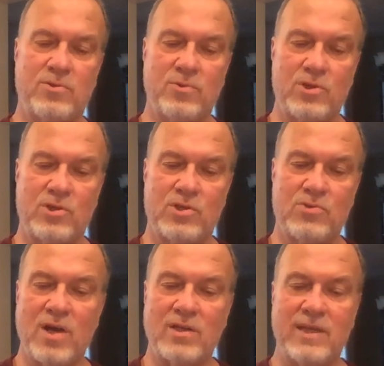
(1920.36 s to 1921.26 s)
to
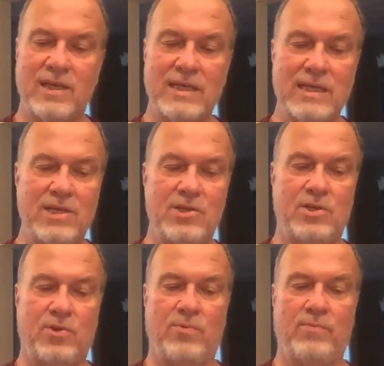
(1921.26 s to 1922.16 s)
instruct and lead
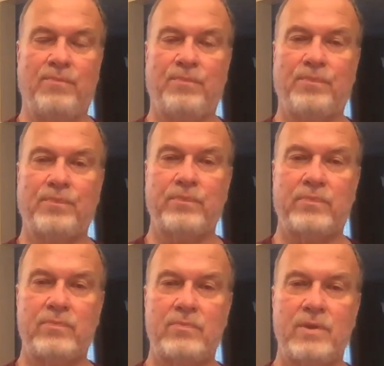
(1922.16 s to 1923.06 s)
you.
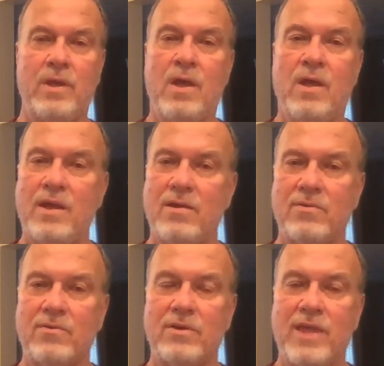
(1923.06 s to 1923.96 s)

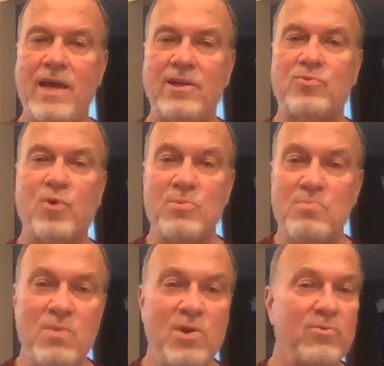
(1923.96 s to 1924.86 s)
Now, that is what
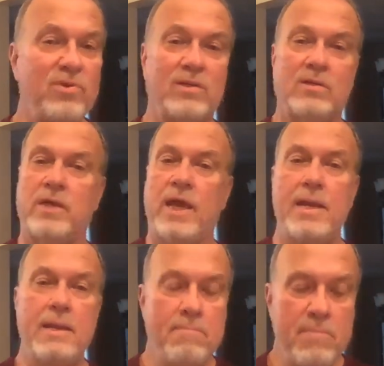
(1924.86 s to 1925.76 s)
millions
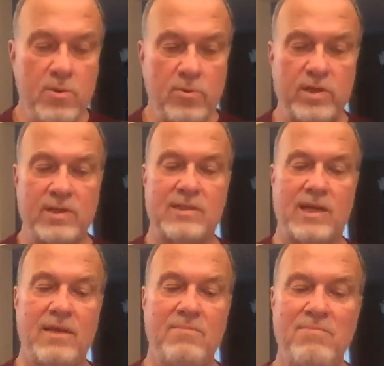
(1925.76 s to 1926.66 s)
and millions
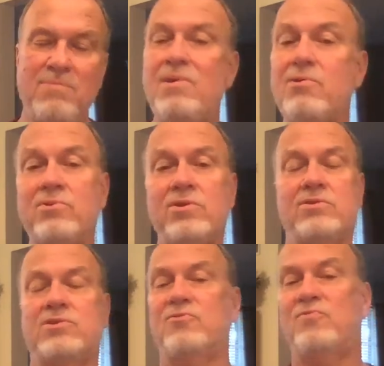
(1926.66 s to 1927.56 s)
and
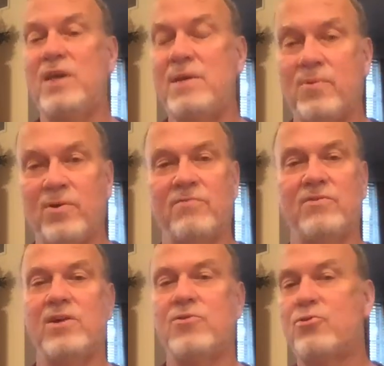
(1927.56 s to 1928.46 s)
millions of people have
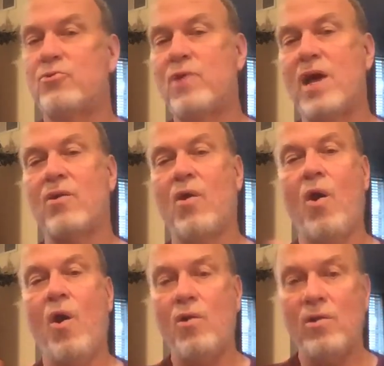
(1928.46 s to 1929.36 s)
done throughout
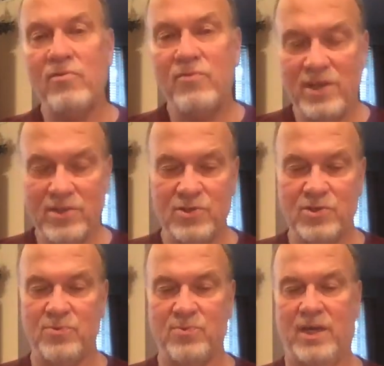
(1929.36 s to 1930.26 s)
all of
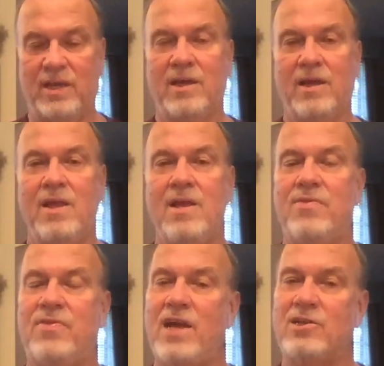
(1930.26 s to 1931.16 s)
history.
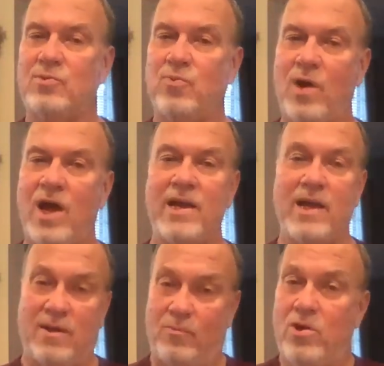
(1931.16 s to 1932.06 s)
That's why
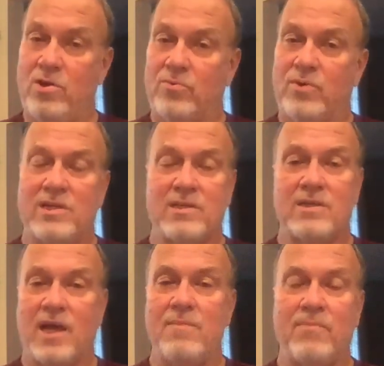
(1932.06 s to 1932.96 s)
one of the reasons
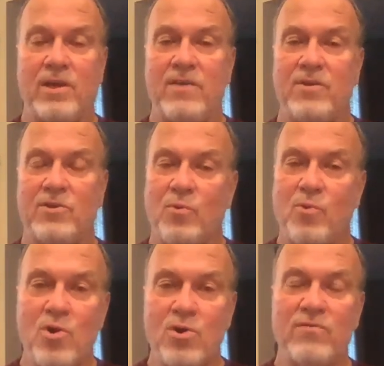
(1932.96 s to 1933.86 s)
I believe that the
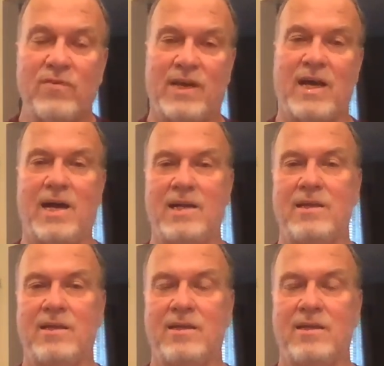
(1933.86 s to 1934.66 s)
Word of God